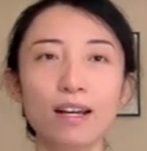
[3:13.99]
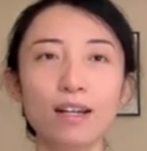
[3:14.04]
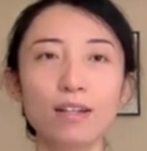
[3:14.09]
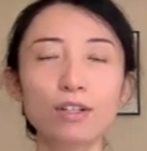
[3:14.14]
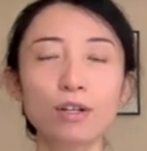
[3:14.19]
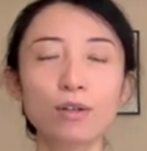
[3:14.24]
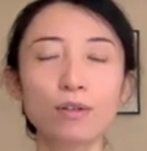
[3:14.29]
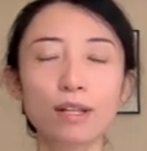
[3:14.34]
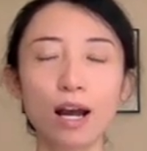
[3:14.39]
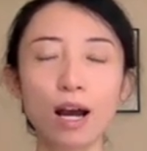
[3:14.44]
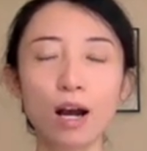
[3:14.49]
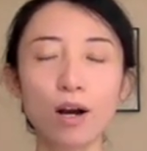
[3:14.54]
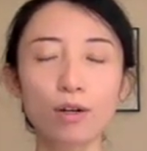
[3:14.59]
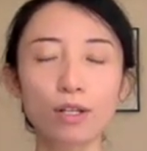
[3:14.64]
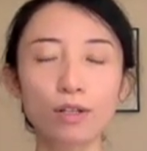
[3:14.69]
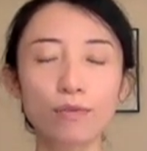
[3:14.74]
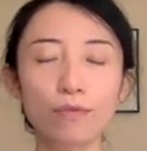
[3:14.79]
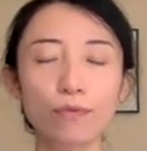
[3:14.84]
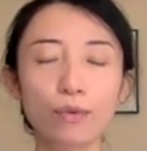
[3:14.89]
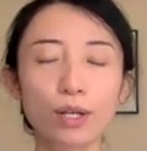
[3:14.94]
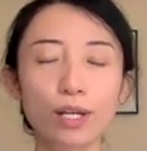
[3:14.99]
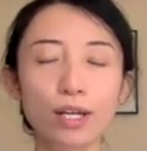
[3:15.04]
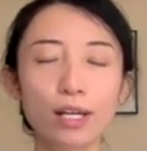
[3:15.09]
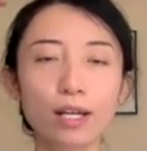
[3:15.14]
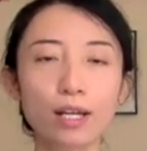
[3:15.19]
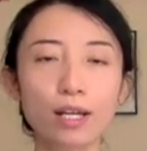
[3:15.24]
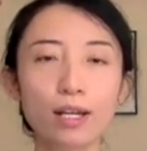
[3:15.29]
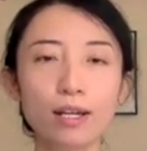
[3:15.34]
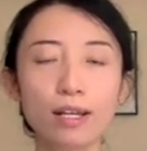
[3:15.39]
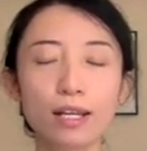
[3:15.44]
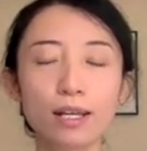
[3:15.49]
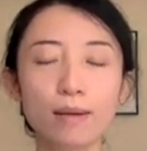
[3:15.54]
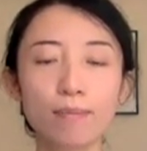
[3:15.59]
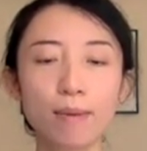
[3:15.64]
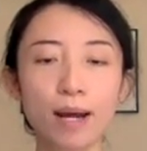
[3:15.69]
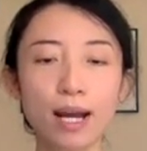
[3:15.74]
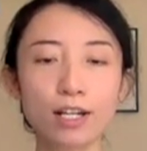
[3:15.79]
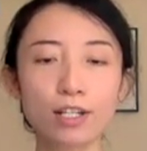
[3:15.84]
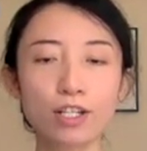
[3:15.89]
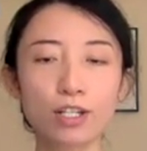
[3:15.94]
So now if we
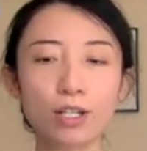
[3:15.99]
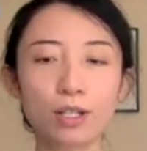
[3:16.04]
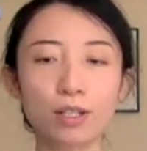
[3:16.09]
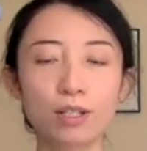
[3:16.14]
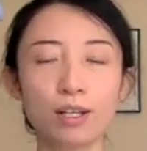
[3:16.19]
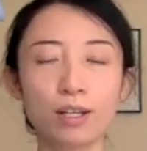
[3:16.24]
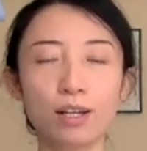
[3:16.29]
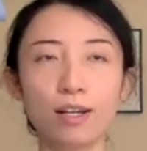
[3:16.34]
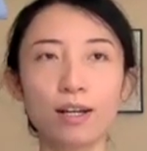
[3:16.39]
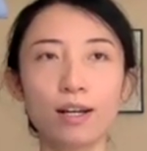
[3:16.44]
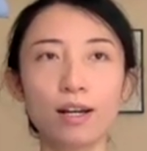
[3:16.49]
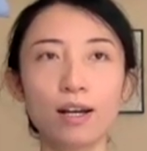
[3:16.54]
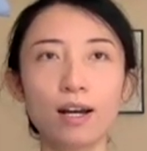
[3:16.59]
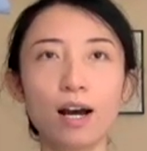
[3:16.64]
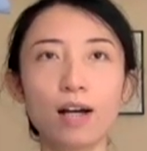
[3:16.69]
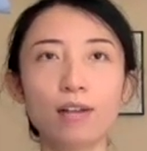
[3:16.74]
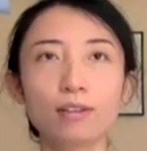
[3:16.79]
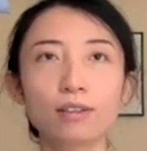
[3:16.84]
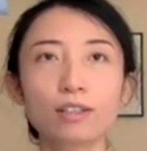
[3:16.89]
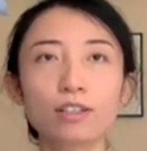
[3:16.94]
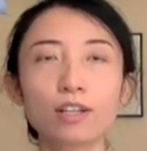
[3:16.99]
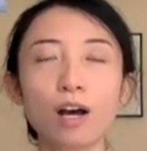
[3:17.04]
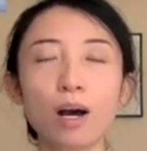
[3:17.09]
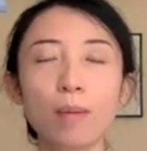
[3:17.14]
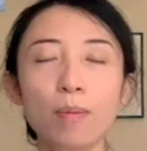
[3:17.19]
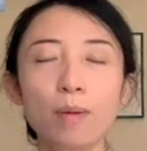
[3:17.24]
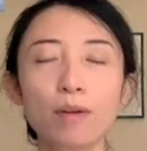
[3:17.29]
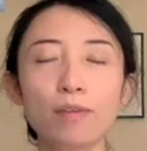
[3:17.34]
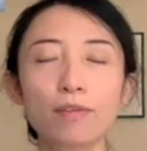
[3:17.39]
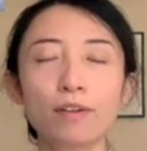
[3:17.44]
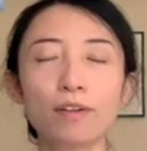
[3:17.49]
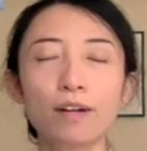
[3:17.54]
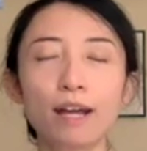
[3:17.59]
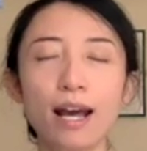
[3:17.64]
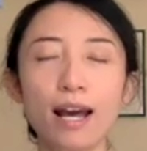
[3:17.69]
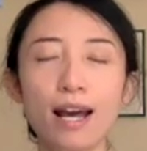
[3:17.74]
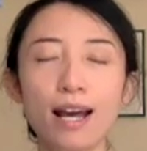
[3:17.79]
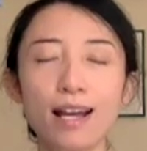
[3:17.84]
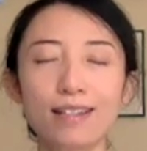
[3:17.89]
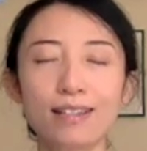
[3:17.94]
imagine on the top of our
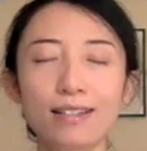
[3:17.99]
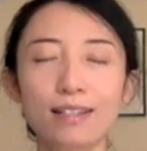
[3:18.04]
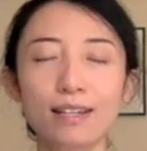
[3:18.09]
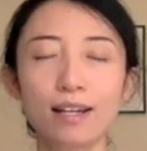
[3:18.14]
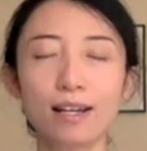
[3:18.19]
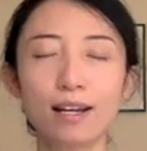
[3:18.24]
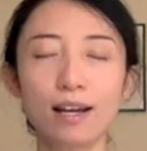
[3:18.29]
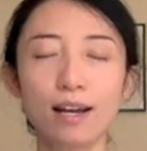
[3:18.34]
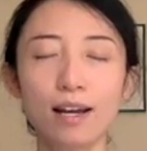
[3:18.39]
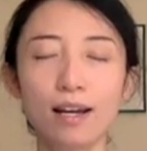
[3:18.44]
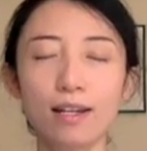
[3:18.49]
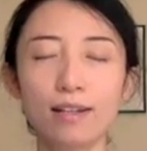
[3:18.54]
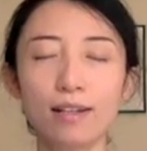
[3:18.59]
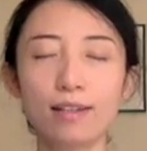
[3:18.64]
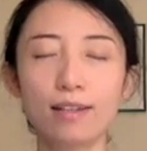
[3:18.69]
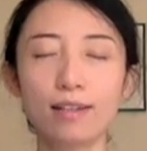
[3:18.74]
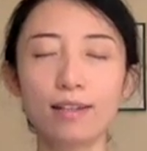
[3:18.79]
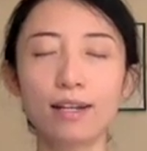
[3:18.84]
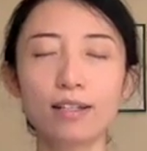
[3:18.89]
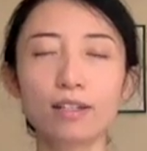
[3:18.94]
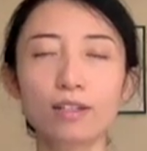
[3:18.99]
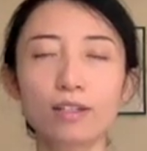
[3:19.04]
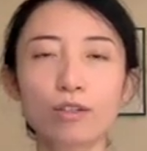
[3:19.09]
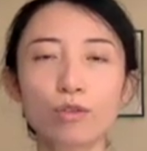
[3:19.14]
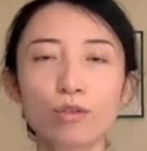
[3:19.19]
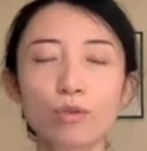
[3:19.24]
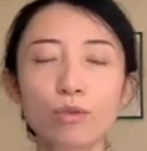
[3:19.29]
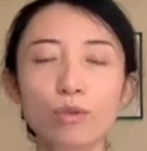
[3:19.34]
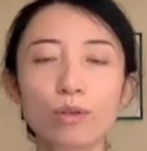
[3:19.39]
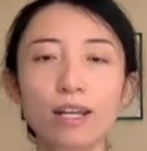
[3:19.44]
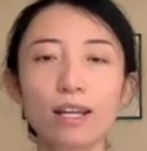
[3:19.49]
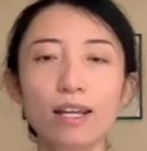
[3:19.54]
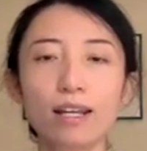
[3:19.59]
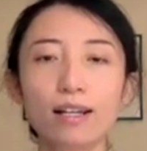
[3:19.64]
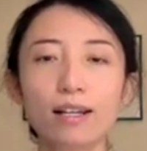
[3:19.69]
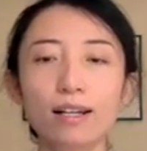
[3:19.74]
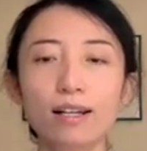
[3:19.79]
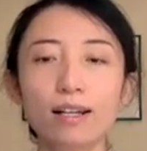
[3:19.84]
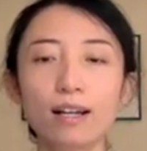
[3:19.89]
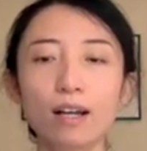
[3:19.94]
head, there's a
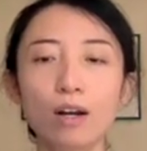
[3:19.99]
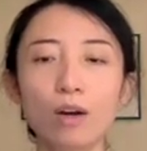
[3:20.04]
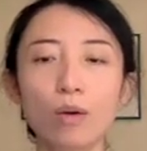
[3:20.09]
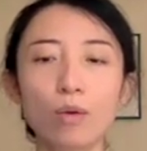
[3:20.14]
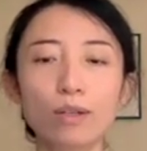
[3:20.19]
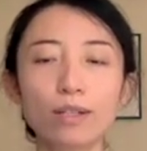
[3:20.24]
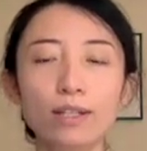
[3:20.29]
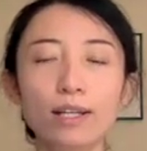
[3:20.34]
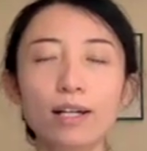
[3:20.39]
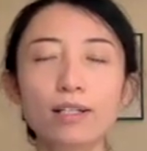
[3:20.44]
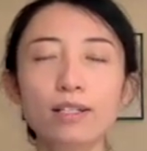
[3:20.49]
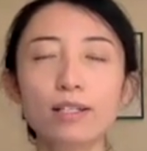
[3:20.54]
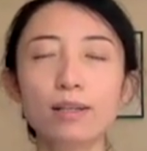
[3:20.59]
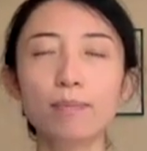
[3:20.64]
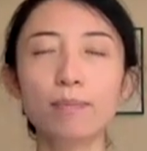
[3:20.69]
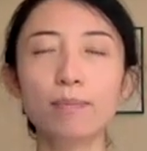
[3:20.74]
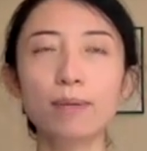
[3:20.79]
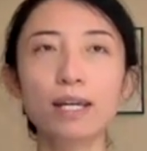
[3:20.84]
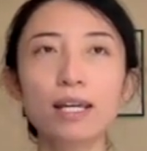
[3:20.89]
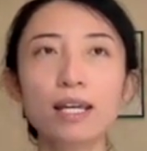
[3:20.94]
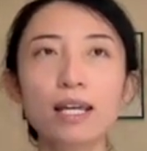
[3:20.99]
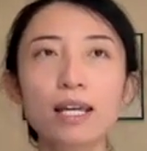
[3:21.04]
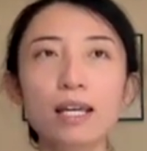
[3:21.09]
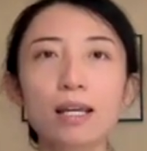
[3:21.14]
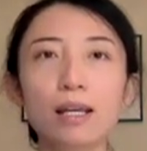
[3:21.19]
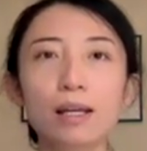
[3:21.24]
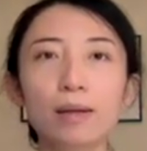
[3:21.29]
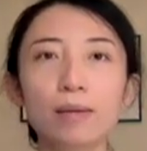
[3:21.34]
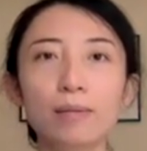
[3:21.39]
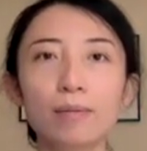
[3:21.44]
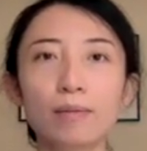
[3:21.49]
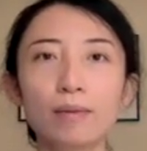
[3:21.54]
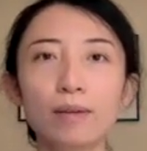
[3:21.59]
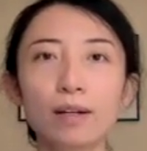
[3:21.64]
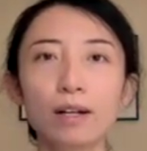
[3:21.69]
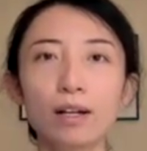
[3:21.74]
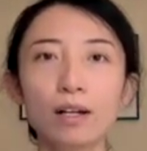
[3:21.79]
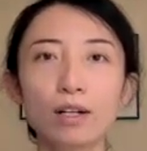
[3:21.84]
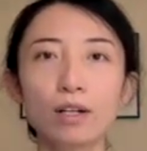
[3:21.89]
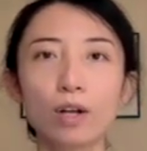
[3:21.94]
string or there's a beam
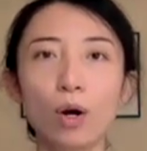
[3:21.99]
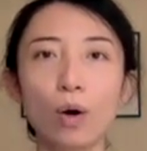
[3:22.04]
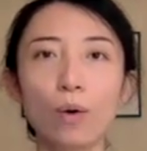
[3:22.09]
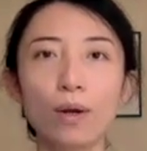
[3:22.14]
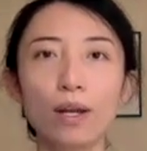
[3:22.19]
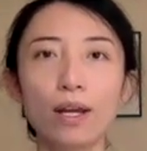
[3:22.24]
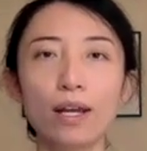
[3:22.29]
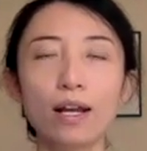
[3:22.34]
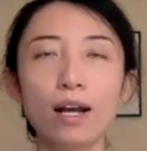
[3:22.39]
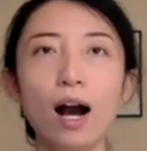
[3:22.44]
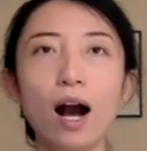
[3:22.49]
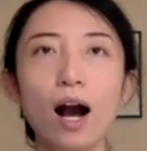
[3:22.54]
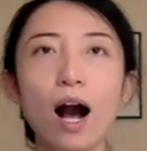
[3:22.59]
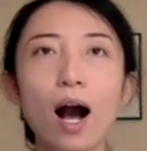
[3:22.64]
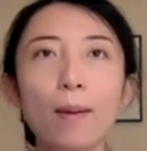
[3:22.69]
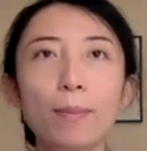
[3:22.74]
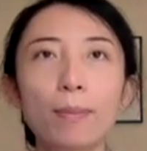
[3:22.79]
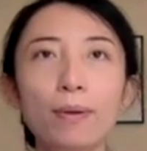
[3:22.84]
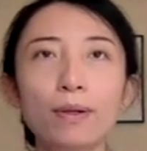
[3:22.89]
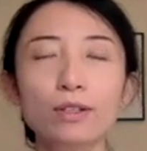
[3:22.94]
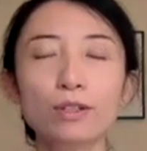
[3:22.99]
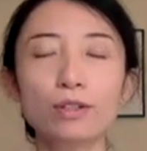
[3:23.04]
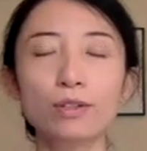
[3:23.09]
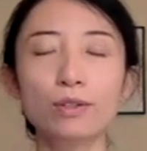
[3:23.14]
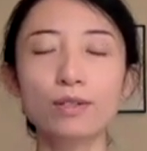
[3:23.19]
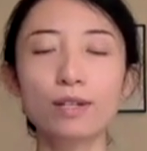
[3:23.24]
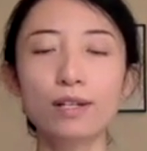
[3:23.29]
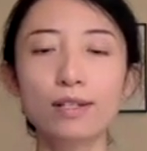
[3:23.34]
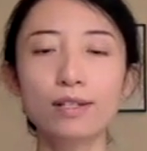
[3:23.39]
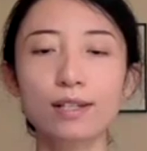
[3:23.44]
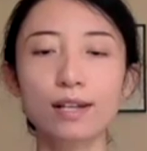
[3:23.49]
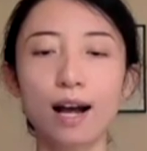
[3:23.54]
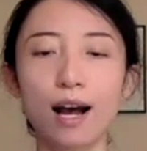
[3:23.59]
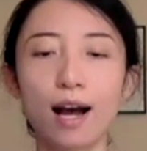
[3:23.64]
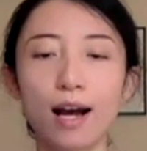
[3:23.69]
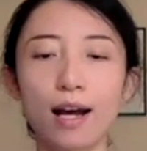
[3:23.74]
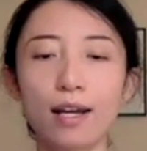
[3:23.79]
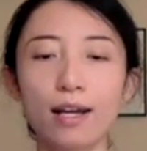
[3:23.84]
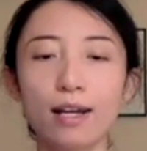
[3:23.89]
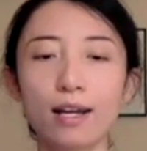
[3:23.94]
going up to the
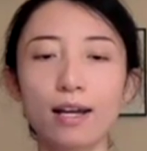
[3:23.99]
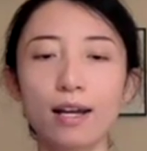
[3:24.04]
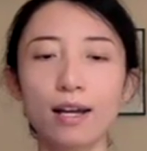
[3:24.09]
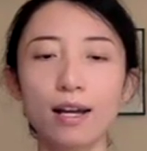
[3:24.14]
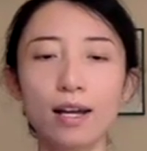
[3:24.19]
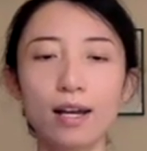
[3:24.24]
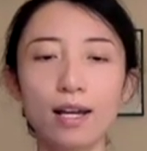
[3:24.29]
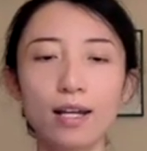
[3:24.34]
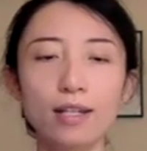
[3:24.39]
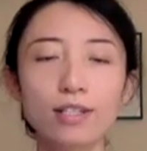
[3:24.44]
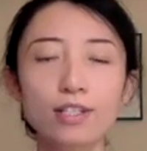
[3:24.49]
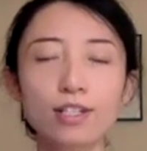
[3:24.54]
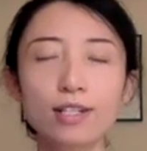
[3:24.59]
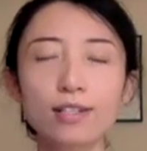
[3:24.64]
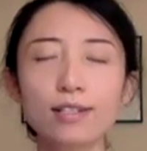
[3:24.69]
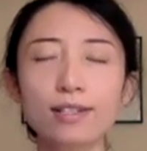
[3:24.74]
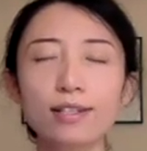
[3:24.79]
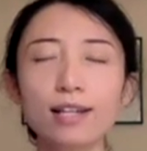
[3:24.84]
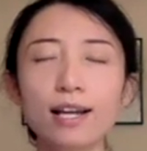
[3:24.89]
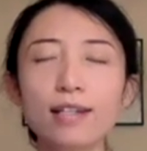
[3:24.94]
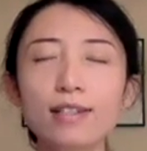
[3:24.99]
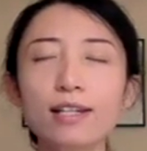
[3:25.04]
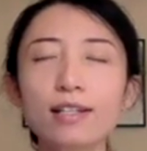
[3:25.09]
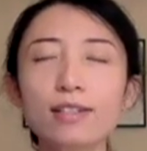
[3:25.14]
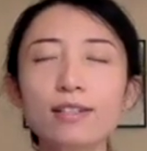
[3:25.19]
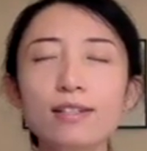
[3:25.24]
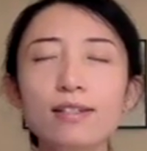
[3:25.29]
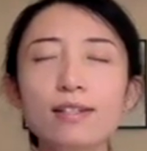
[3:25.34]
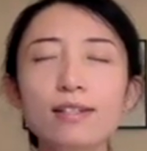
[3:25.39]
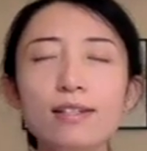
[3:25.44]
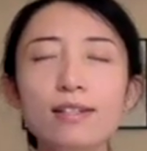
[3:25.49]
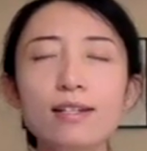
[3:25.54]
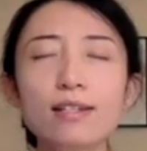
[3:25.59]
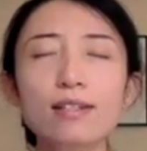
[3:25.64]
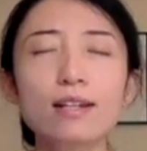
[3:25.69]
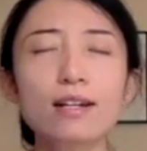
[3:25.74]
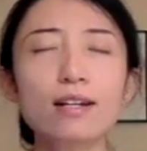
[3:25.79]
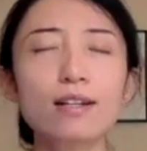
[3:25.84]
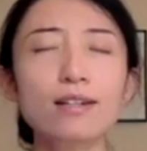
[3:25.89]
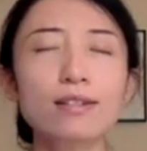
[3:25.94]
sky. It just let us
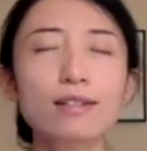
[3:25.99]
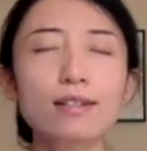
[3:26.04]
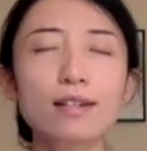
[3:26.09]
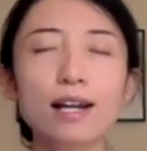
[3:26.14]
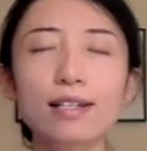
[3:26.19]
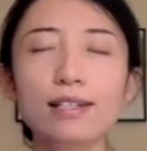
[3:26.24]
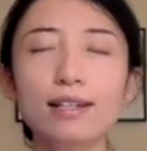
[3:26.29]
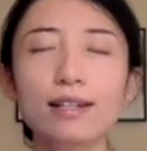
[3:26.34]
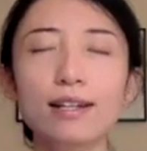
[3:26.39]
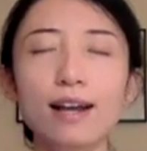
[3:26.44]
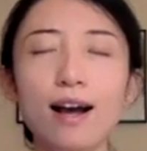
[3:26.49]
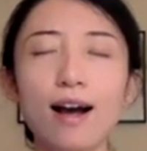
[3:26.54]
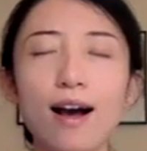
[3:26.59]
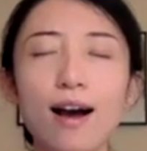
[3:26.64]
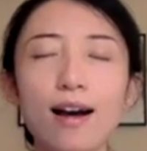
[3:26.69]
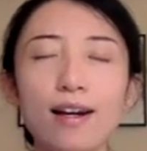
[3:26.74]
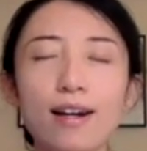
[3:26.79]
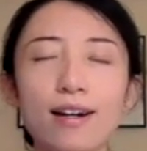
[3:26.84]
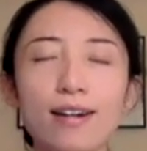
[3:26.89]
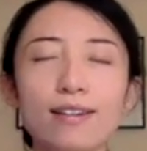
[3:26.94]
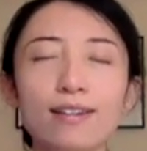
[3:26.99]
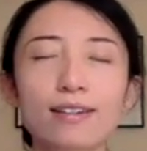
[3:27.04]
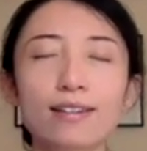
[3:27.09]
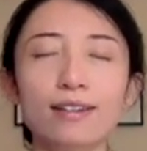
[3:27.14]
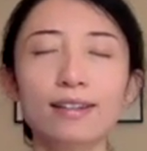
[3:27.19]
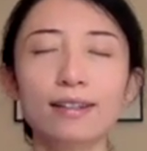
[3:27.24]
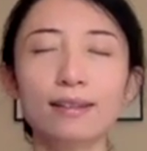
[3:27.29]
sit slightly higher.